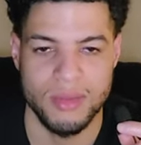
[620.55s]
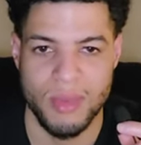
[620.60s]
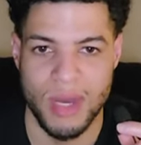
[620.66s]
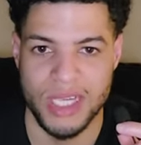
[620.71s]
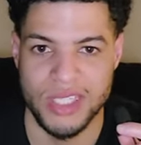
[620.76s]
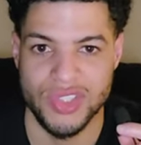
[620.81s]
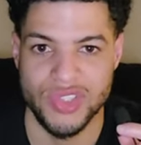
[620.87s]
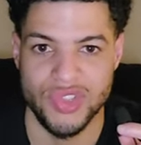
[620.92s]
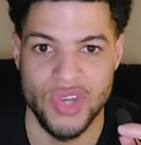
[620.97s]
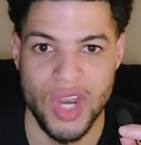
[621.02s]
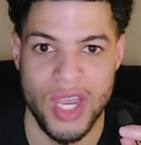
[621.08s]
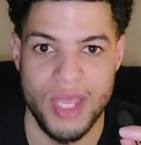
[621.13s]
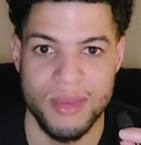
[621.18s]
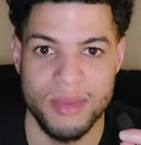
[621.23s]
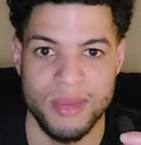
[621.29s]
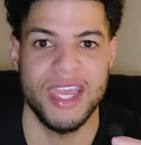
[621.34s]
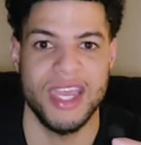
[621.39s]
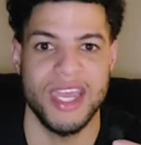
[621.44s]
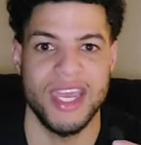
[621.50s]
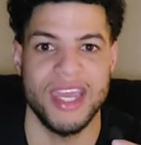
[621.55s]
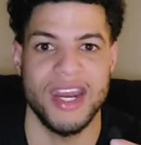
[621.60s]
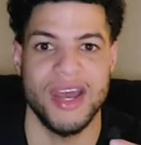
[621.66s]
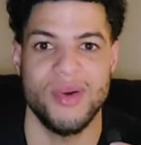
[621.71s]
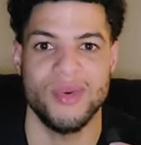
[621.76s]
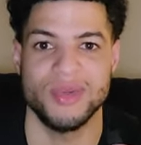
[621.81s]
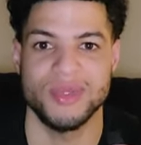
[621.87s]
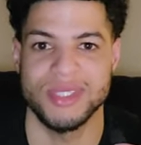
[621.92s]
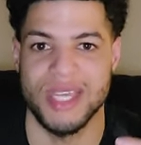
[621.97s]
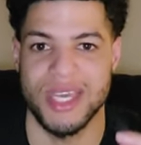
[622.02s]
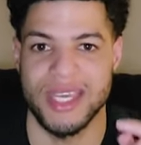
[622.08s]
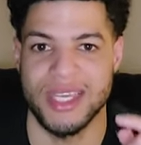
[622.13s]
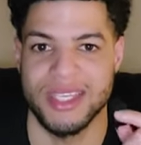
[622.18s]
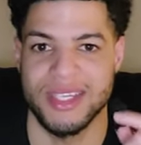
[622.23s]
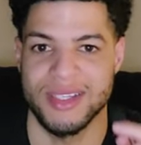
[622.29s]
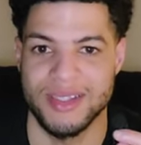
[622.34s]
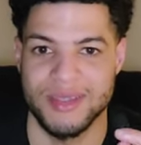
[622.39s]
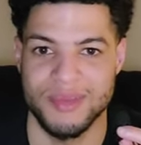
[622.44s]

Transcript: my Stripe, and I was like,